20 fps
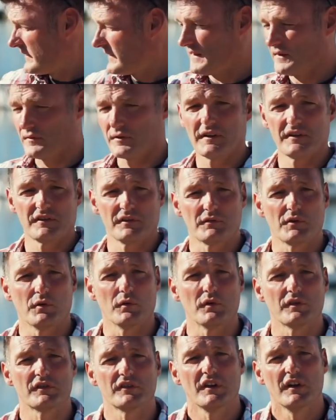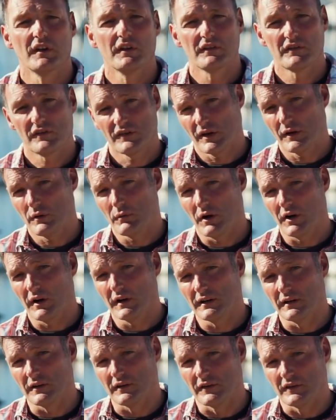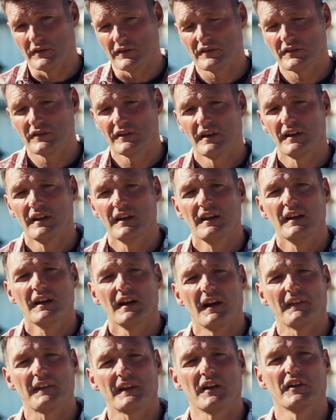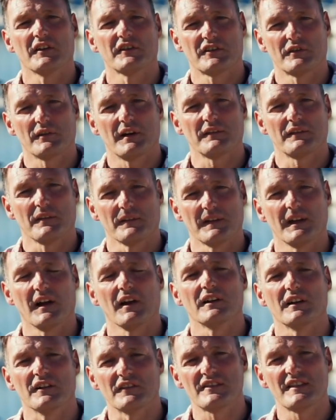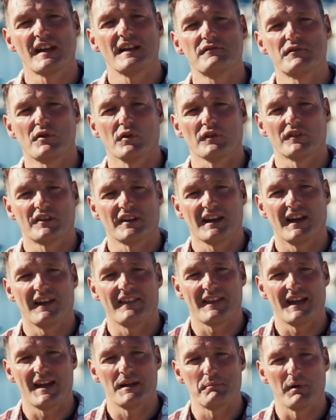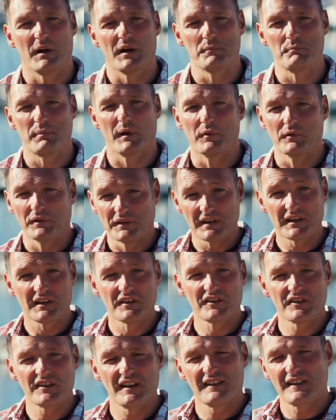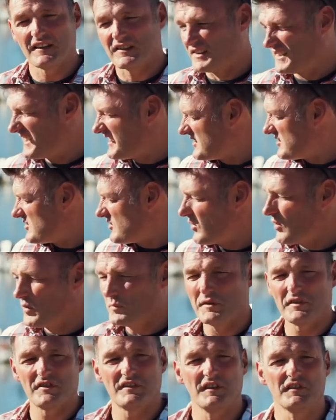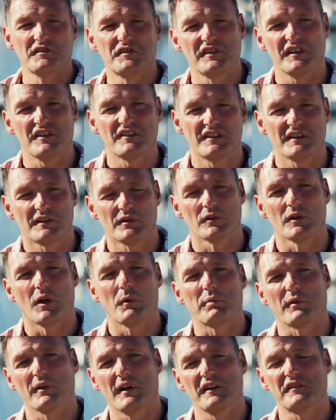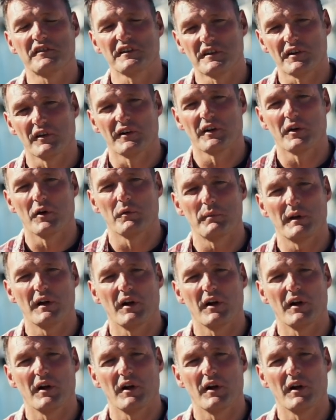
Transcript: There is, of course, two islands. And the guys that are out on the islands, they've got to get there by boat. And you can see there's an enormous logistical operation going on